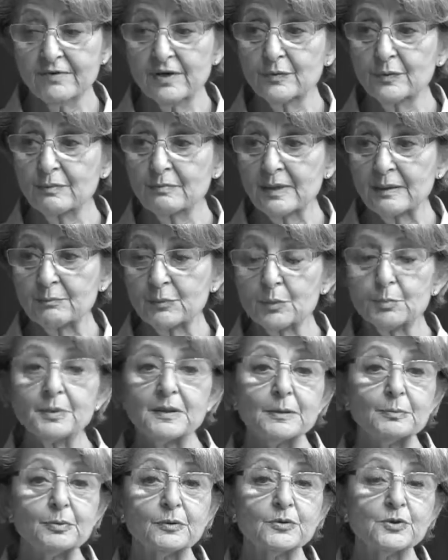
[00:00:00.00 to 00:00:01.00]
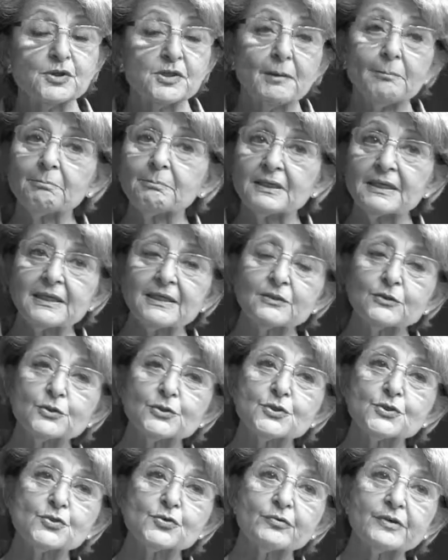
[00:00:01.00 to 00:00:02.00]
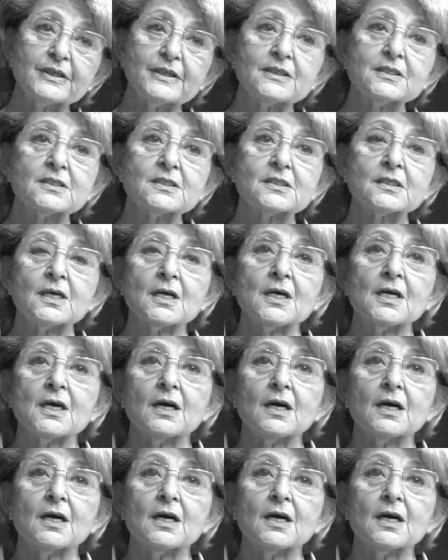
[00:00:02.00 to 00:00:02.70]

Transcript: I remember people jumping in the streets